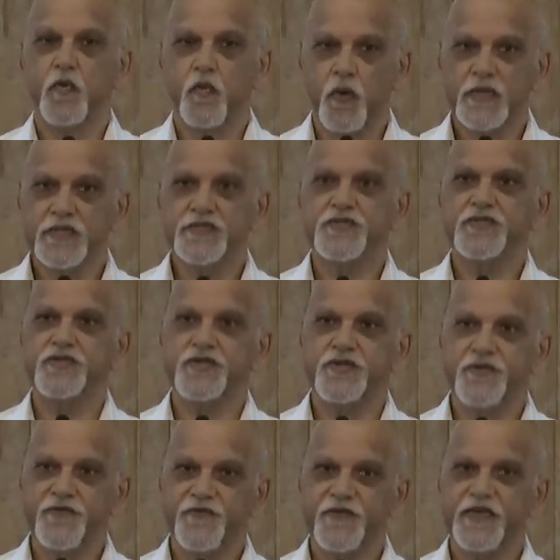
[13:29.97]
what do
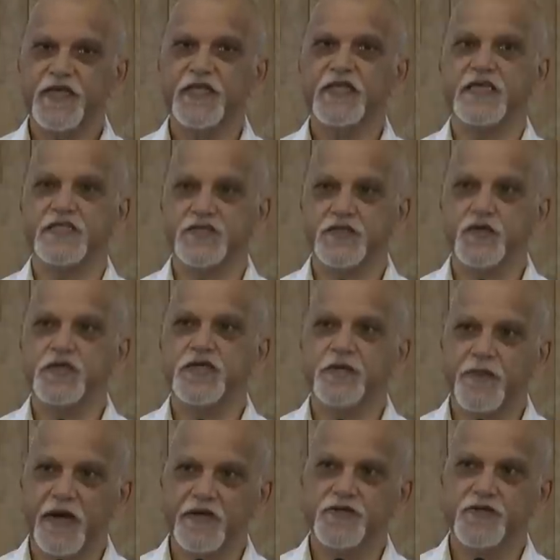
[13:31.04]
you feel is good
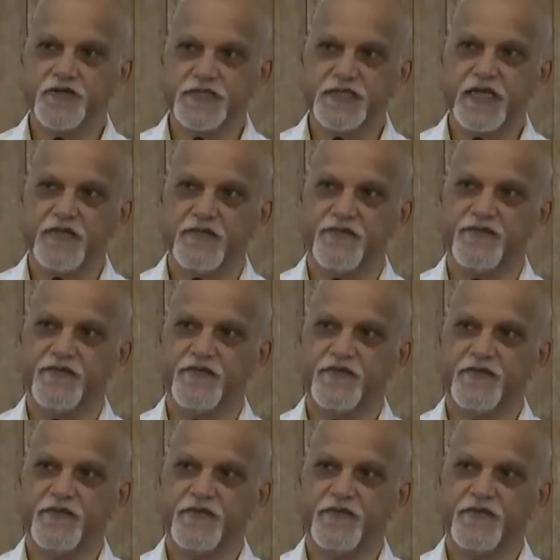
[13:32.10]
about yourself?